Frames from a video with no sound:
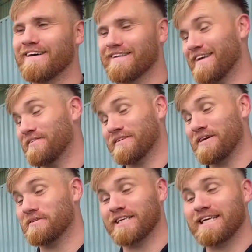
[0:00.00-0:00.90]

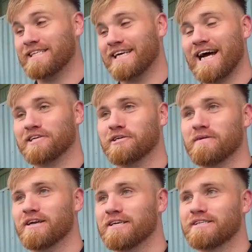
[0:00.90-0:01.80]
It was an easy catch, to
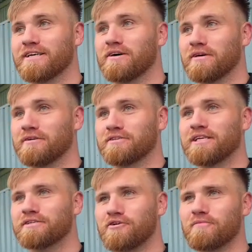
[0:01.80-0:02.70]
be honest, and I was
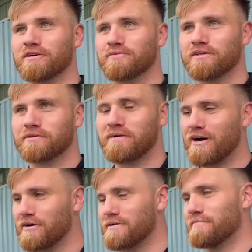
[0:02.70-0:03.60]
in two minds whether to
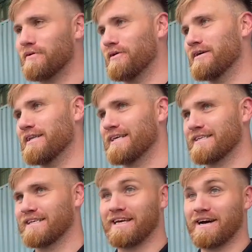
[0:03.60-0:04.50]
parry it, but at the end
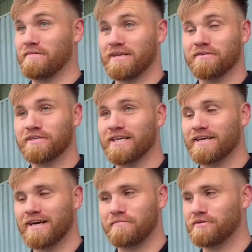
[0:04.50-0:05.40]
of the day, you've seen
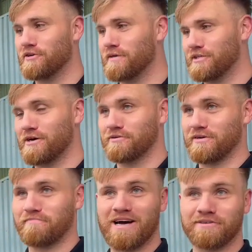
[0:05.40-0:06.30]
it happen so many times where
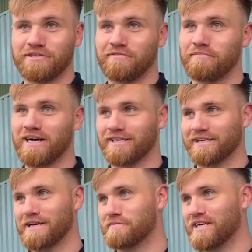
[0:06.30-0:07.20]
it bounces off the back of the
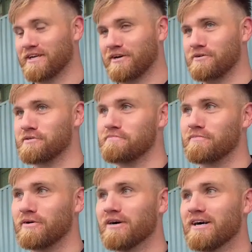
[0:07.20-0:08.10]
keeper's head and goes in,
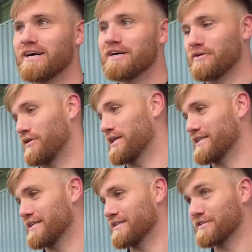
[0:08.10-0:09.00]
but luckily it
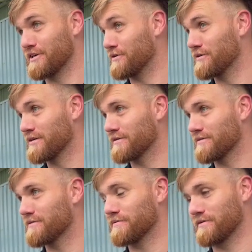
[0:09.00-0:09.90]
didn't. So
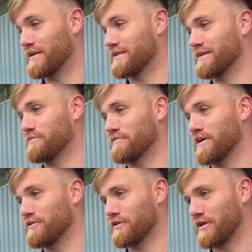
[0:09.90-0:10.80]
at the end of the day, we've
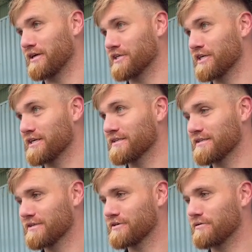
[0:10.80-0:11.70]
got another clean sheet and
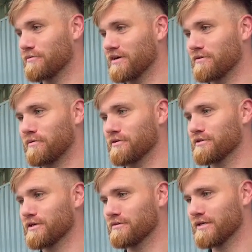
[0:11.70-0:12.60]
come away with the point.
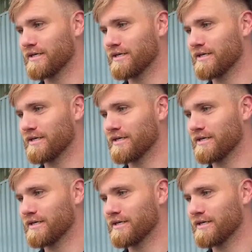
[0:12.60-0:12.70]
So